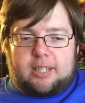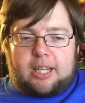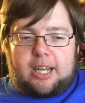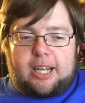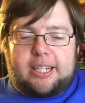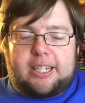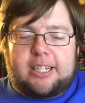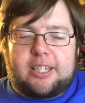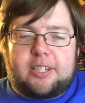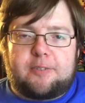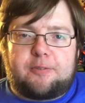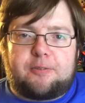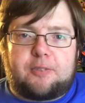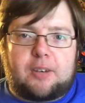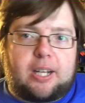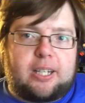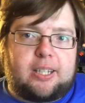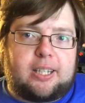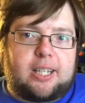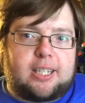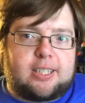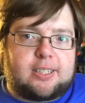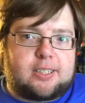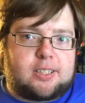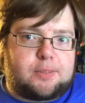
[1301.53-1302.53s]

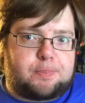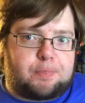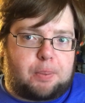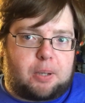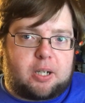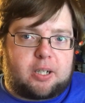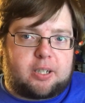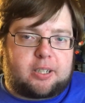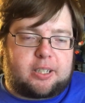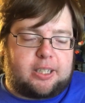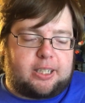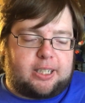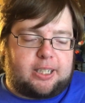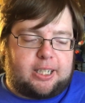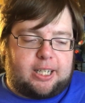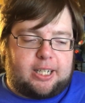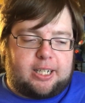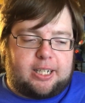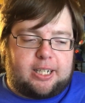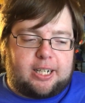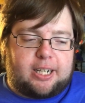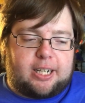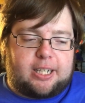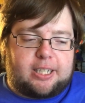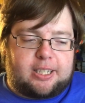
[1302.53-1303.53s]
that spark
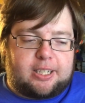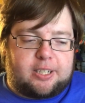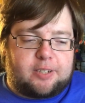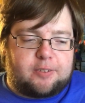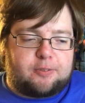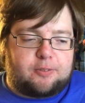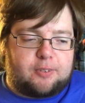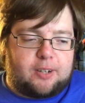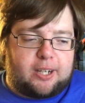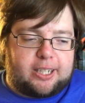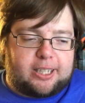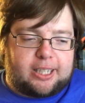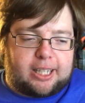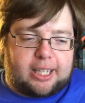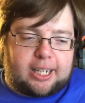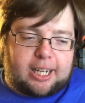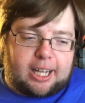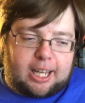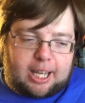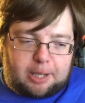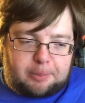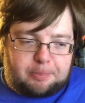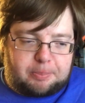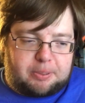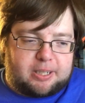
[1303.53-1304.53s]
again, and I need to find that
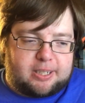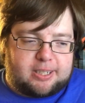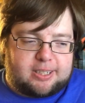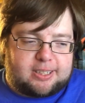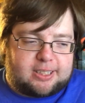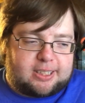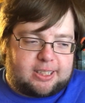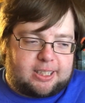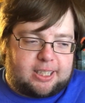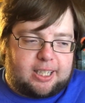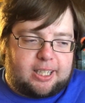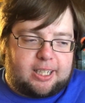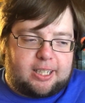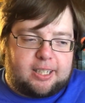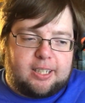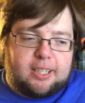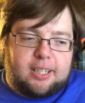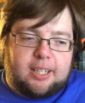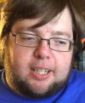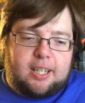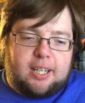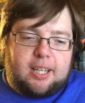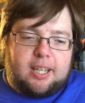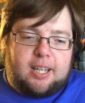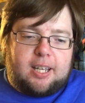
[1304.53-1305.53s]
happiness again.
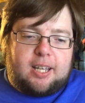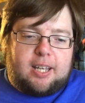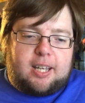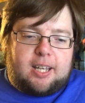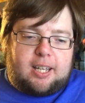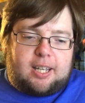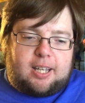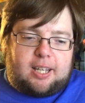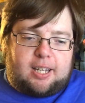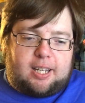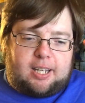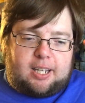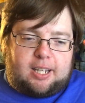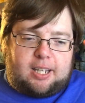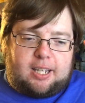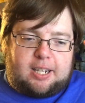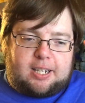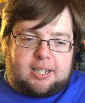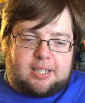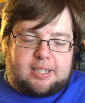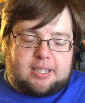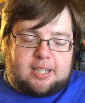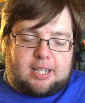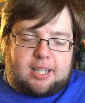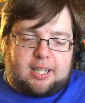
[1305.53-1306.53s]

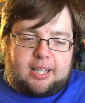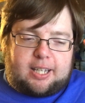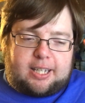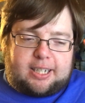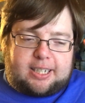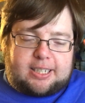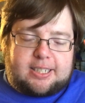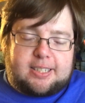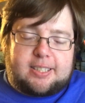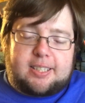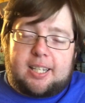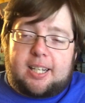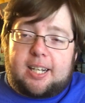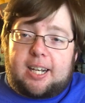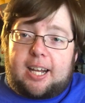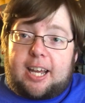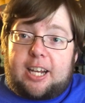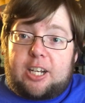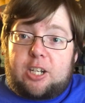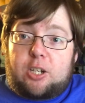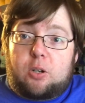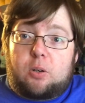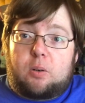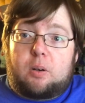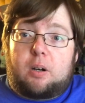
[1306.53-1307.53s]
And like I said,
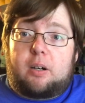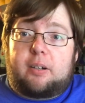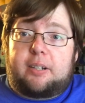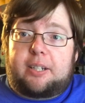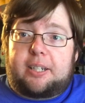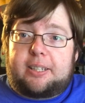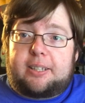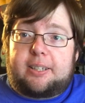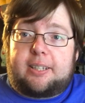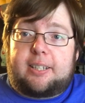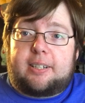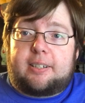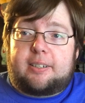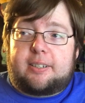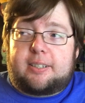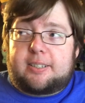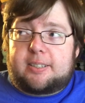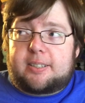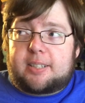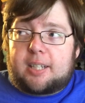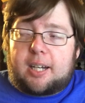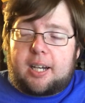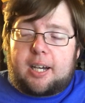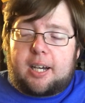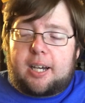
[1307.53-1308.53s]
I know I'll get there in
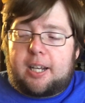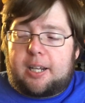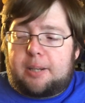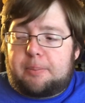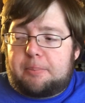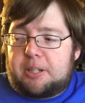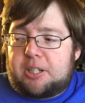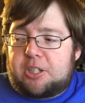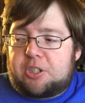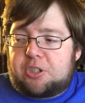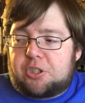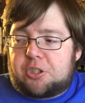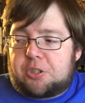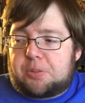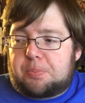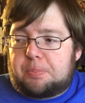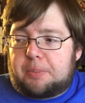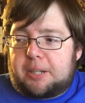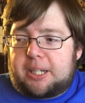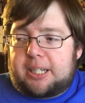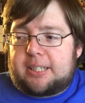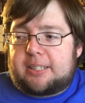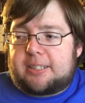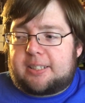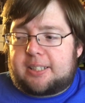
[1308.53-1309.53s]
time. It just
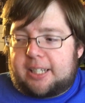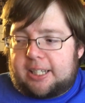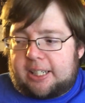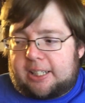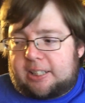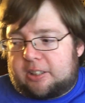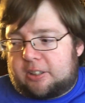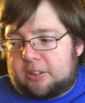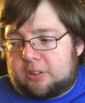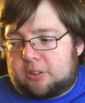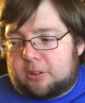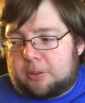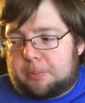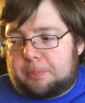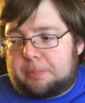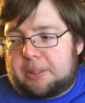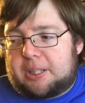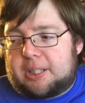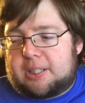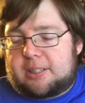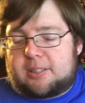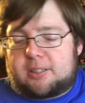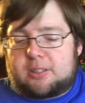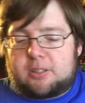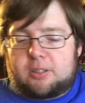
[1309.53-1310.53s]
might take a little
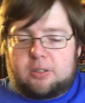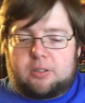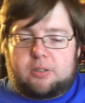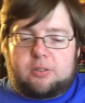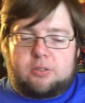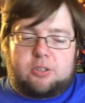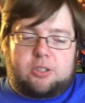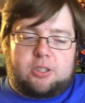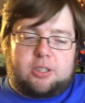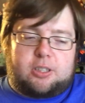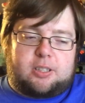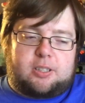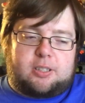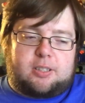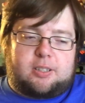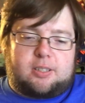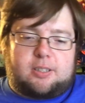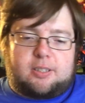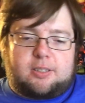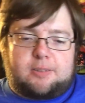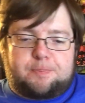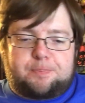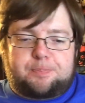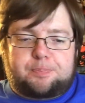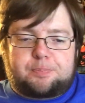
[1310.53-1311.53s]
bit, so
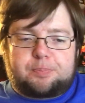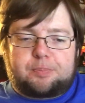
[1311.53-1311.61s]
just